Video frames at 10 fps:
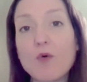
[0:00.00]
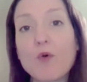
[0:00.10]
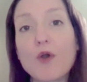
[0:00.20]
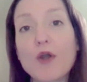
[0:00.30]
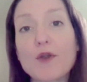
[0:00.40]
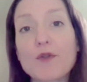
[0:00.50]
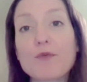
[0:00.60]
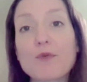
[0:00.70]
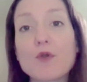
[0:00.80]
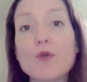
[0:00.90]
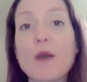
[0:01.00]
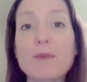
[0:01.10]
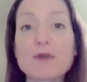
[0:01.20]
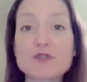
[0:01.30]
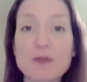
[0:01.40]
or through a
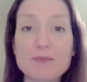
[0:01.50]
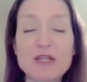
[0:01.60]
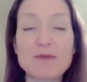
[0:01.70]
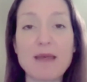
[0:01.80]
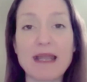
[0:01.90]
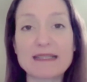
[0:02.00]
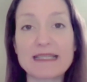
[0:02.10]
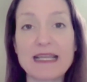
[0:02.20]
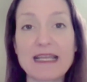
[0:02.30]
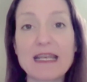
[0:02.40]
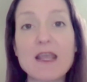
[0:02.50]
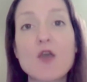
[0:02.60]
prescription medicine,